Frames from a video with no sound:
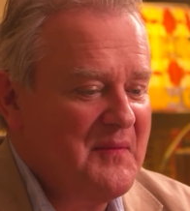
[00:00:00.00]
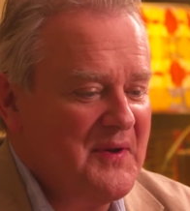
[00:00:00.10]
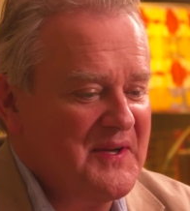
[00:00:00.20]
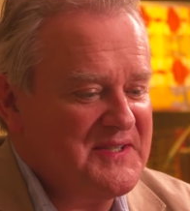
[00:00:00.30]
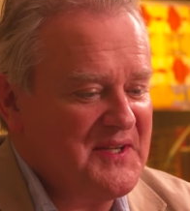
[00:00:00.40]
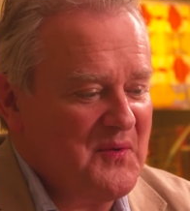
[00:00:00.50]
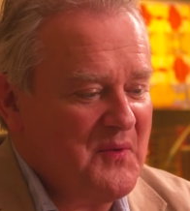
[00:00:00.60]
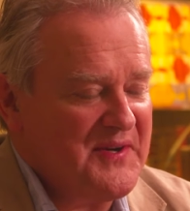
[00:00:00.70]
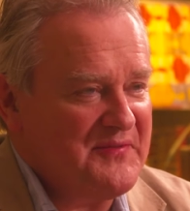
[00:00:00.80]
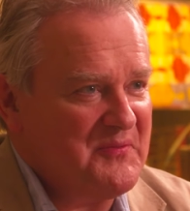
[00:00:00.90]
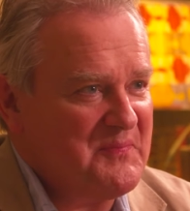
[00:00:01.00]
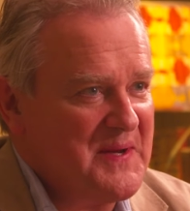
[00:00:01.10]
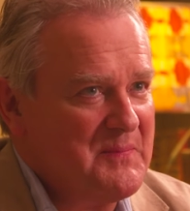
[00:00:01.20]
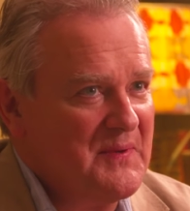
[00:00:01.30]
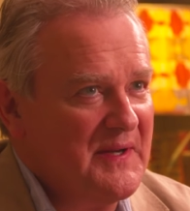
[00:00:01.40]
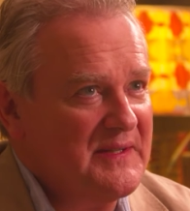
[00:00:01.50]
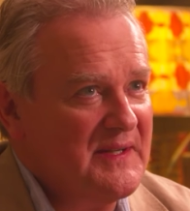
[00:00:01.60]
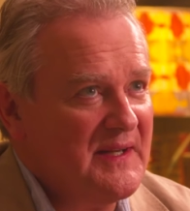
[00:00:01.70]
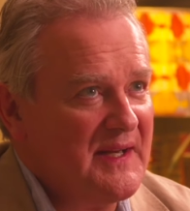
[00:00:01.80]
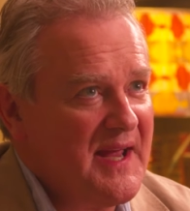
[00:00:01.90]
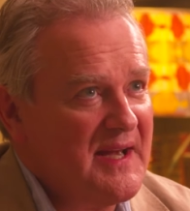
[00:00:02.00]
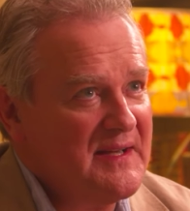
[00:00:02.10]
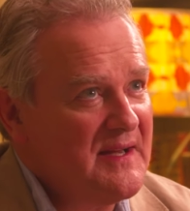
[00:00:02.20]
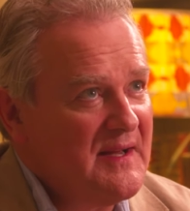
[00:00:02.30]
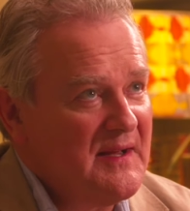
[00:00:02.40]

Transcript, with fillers: but uh, wonderful people. And, and again,